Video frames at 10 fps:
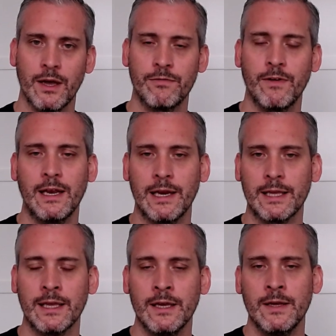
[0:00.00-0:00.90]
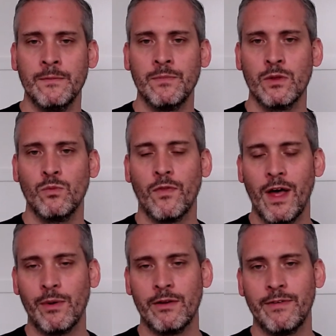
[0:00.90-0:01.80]
feeling.
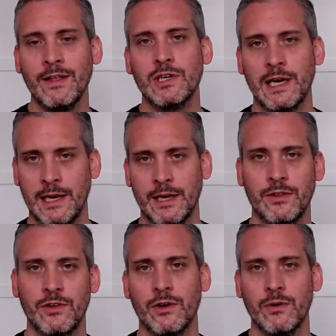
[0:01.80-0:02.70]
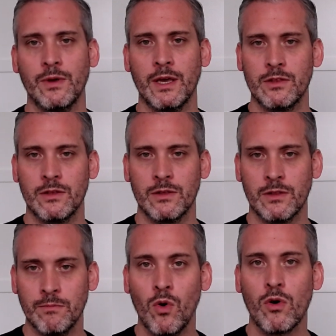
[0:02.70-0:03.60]
What that will eventually lead to is
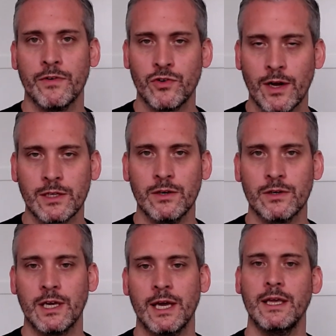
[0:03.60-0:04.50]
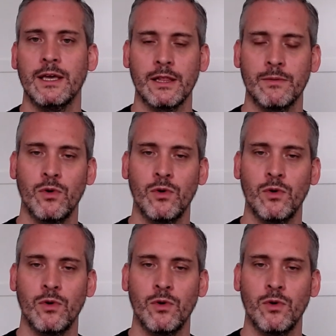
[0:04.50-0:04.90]
that the more of a drug that you're taking,